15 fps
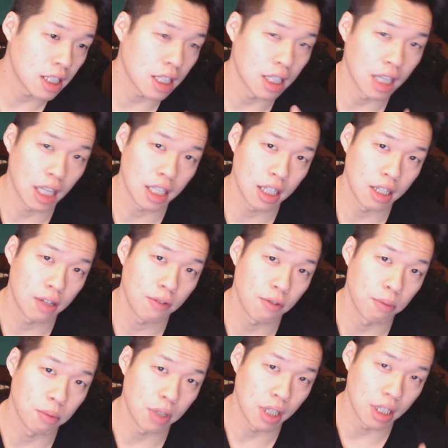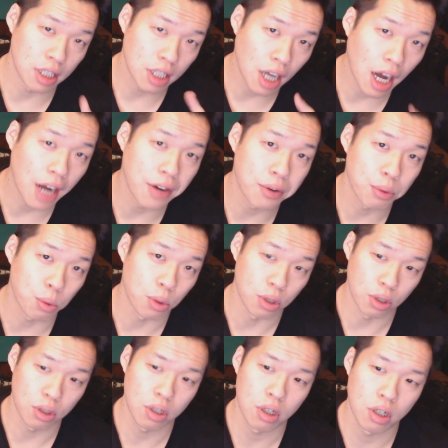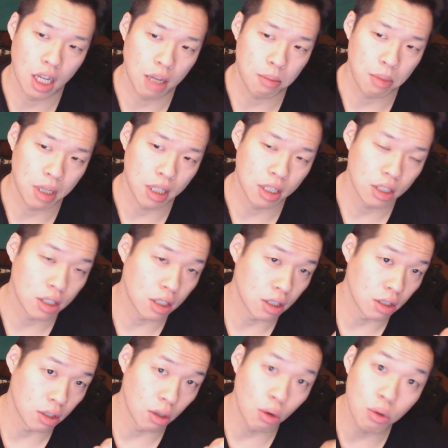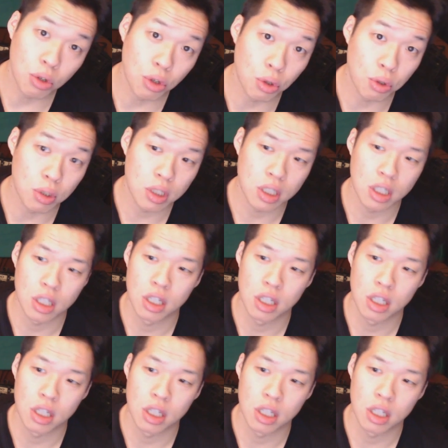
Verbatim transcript: disconnected from the entire world, and I mean no news,